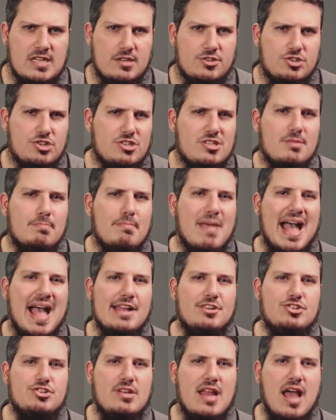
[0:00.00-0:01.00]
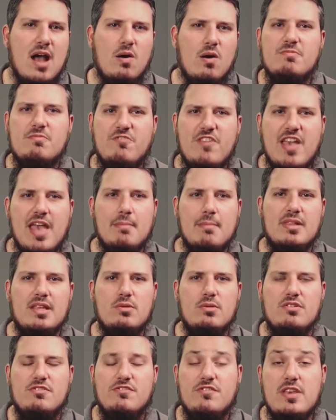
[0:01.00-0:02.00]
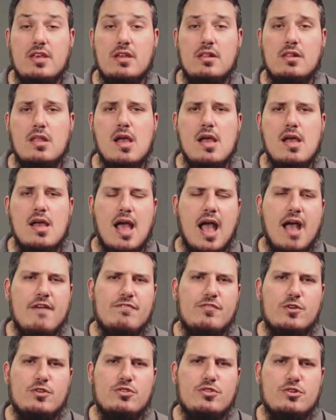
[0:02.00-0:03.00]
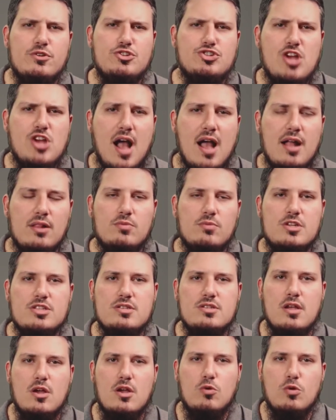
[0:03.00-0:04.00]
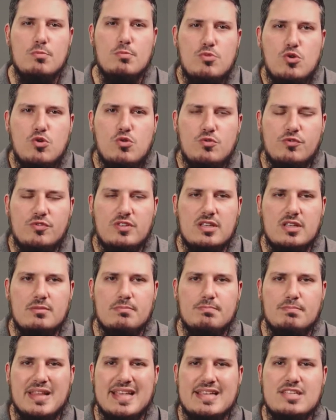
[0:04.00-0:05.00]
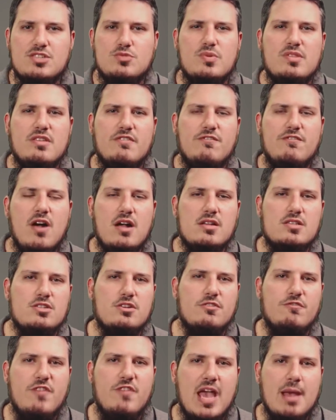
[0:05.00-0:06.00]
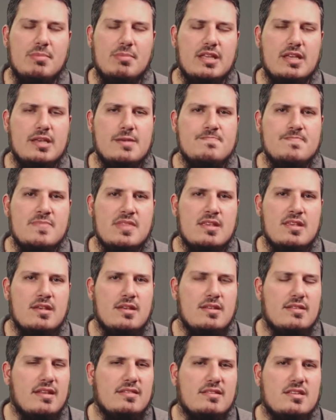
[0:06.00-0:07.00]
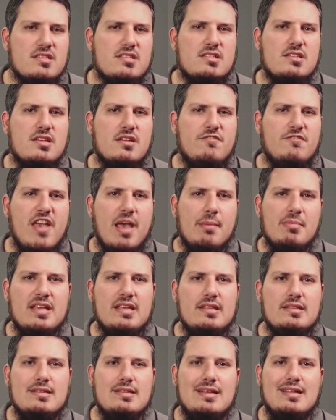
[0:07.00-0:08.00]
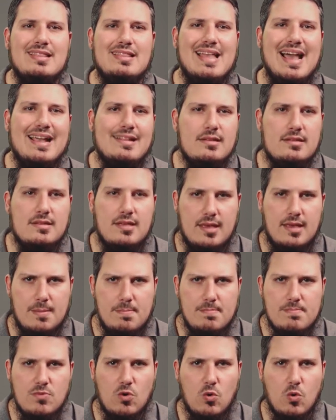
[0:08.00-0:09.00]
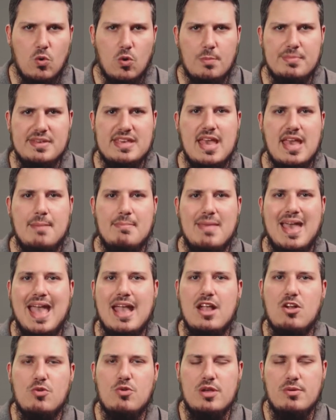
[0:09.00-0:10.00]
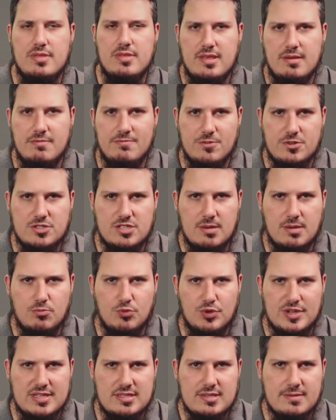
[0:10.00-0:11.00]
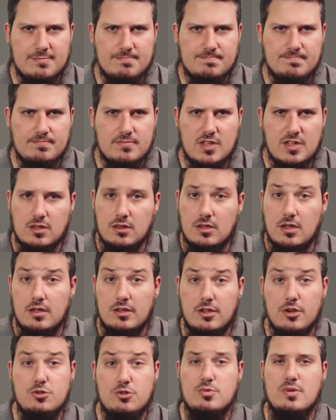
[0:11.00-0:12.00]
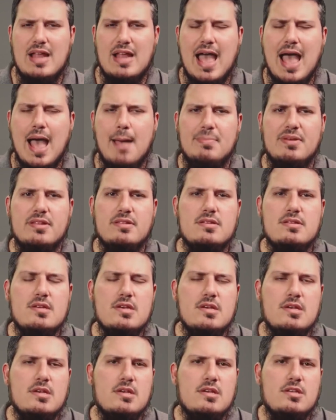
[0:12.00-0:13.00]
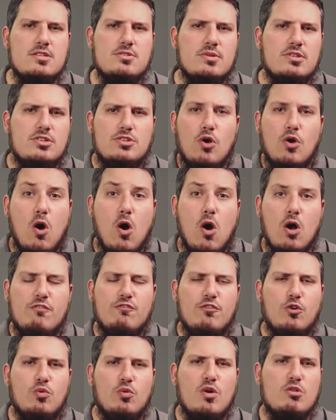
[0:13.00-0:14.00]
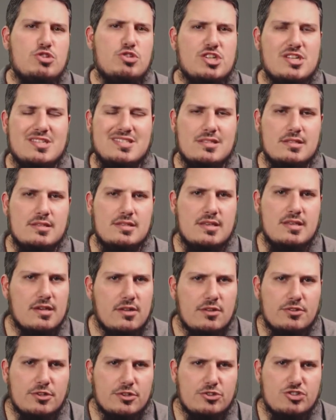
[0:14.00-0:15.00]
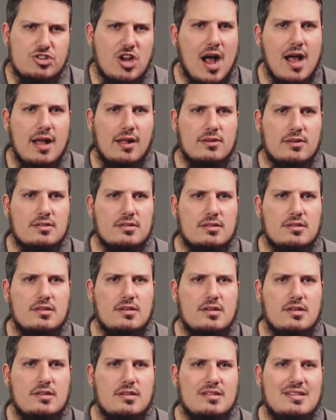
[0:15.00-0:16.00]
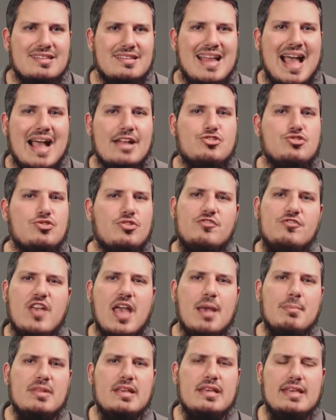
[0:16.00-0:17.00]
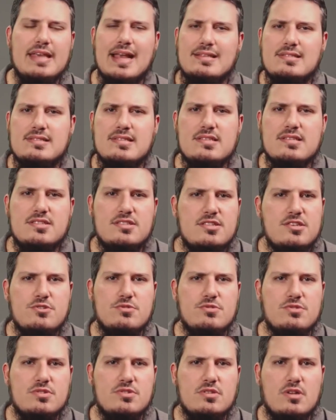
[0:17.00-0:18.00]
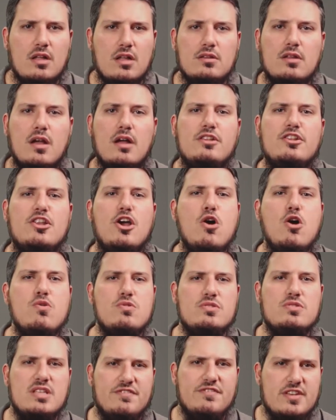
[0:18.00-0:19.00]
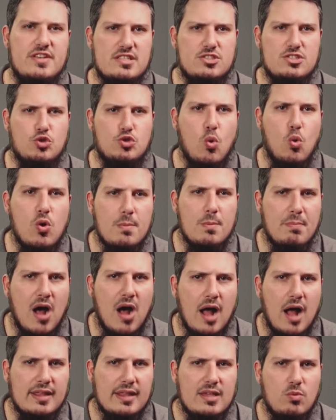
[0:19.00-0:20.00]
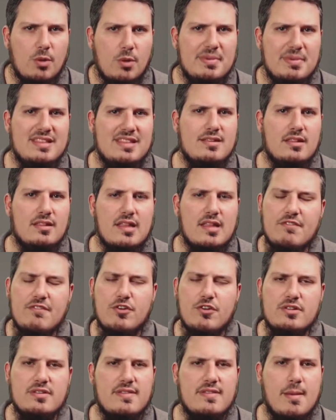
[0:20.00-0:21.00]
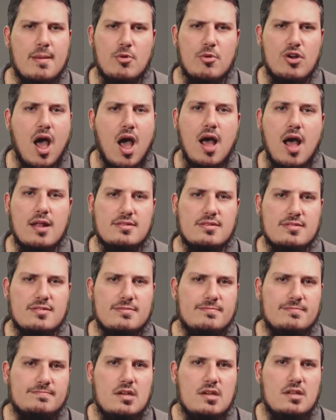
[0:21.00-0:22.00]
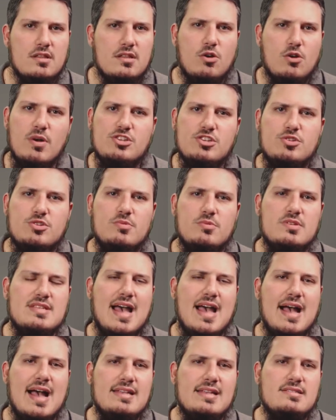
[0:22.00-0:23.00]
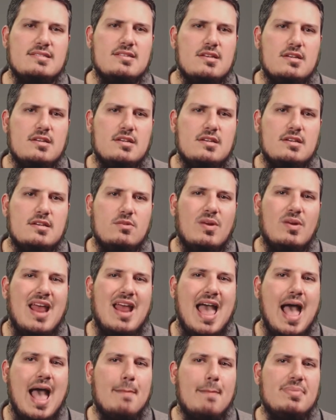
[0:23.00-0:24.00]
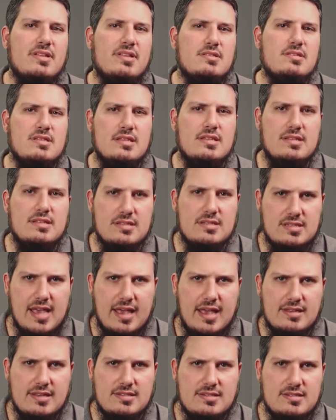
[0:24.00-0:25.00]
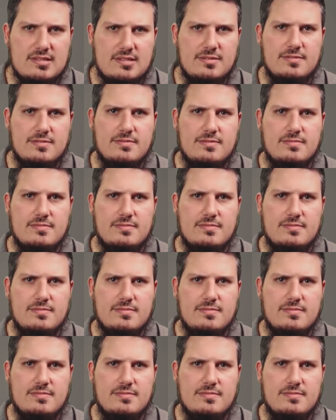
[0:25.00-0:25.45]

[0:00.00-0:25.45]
Just imagine how a family would feel after their child was removed and placed with a foster family. Then this family neglected him or became angry with him for some reason. Allah knows what happened. So a dog ferociously killed their child. The natural family gets this news. Allah knows if his torn body will be delivered to them or not. The question was asked, what happens in this case?